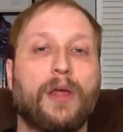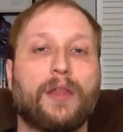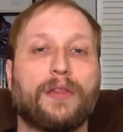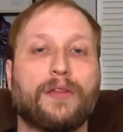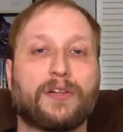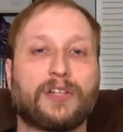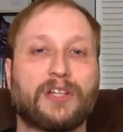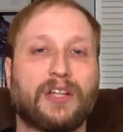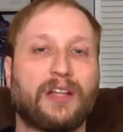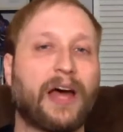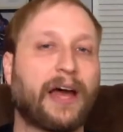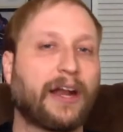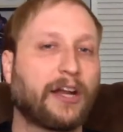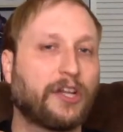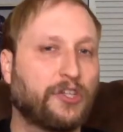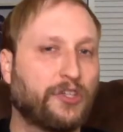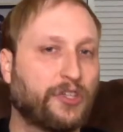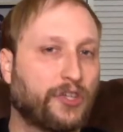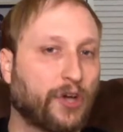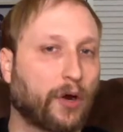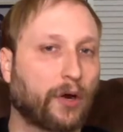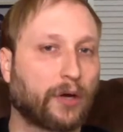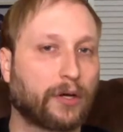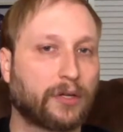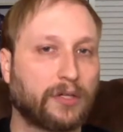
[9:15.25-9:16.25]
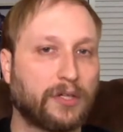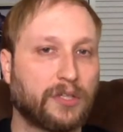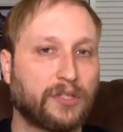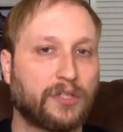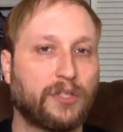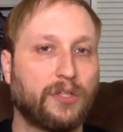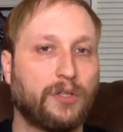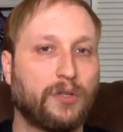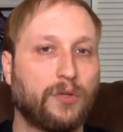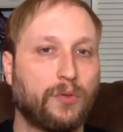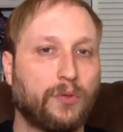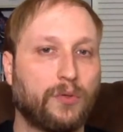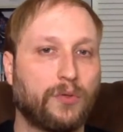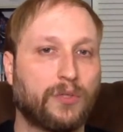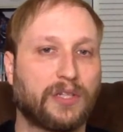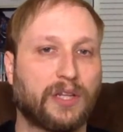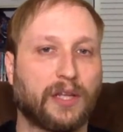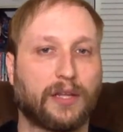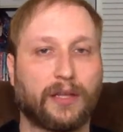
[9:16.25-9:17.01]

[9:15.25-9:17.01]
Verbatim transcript: There's a lot of darkness used,